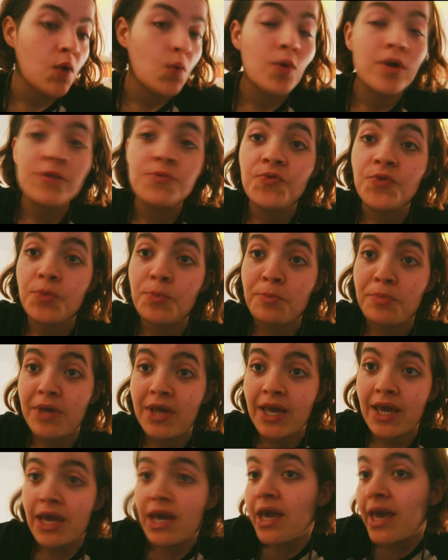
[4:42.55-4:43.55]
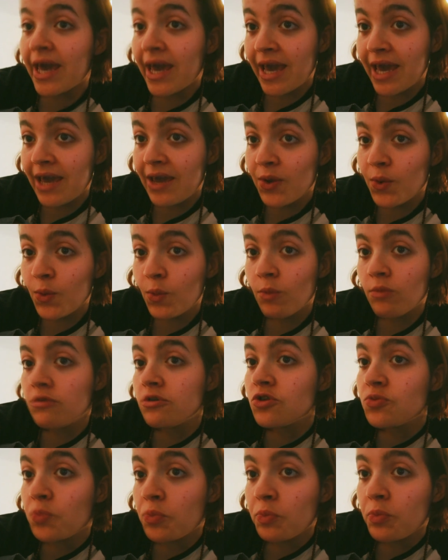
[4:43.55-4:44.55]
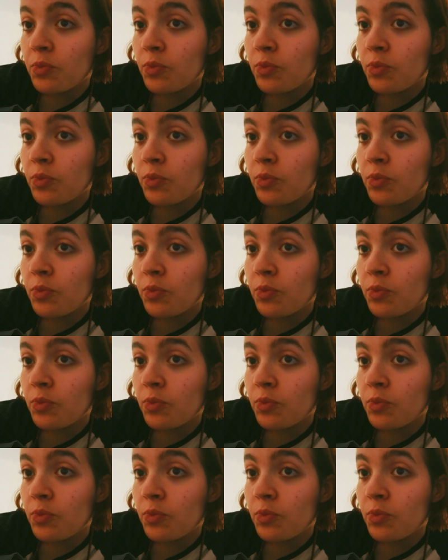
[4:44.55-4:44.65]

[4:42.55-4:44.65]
one of them being gay, which